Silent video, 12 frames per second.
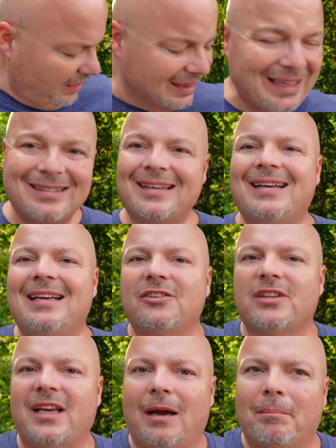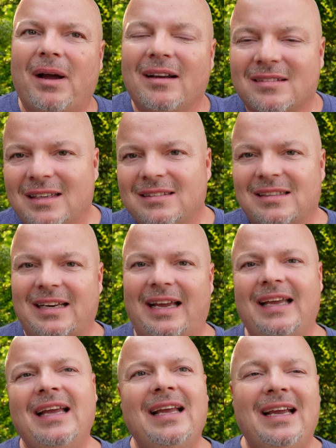Let's get into the unboxing
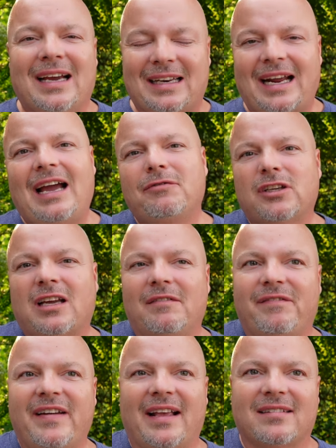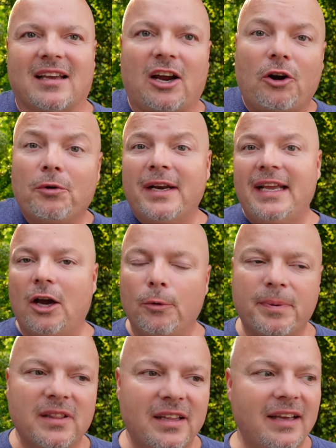today. And I have to confess, I already
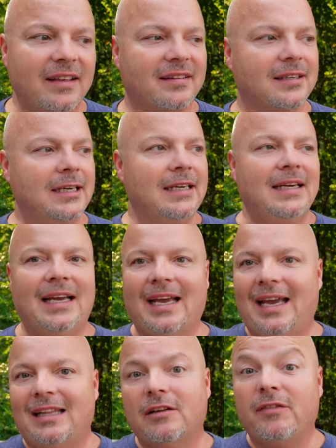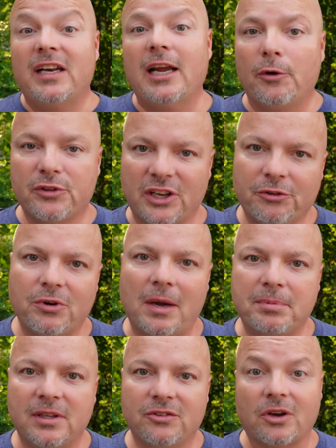opened this and the video was
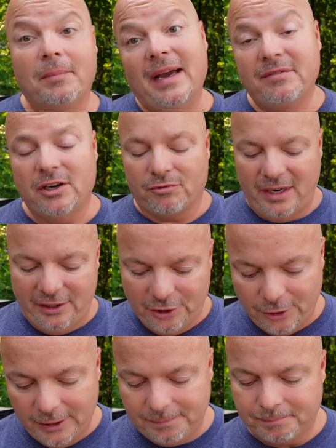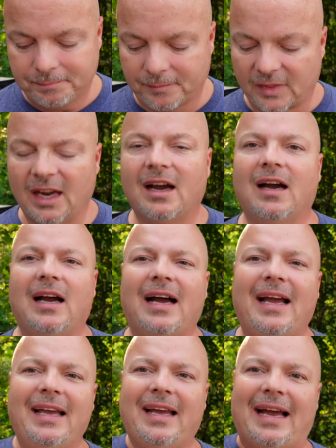interrupted, so I'm having to redo it. Uh,
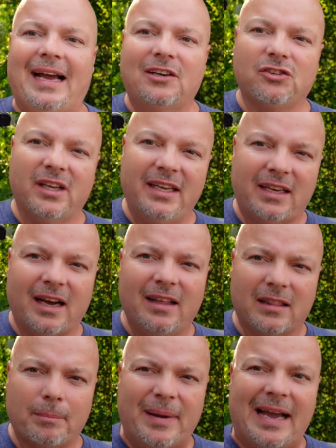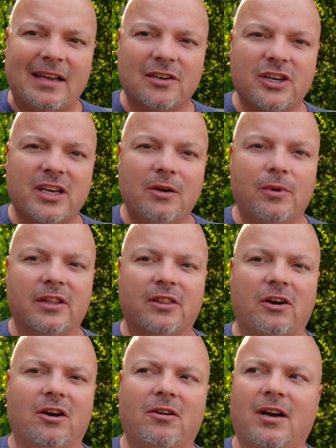I actually cut the packaging with
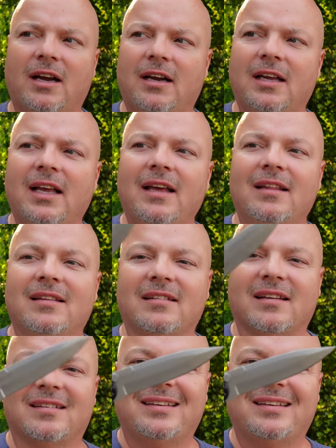our, uh, this is